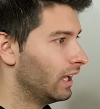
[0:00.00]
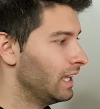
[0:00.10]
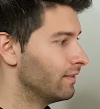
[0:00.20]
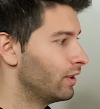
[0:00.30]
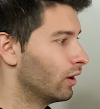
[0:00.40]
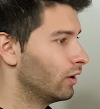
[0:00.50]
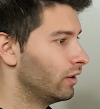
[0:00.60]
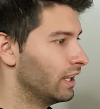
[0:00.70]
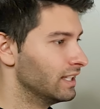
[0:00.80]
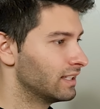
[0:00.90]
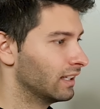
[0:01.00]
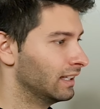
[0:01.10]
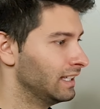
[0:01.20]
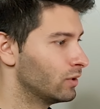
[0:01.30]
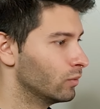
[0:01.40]
even though there's
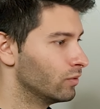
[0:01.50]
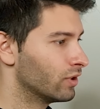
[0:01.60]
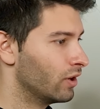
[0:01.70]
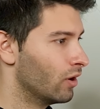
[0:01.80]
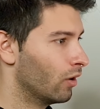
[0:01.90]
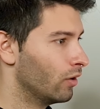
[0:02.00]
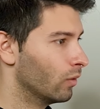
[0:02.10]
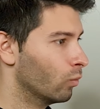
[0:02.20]
little to no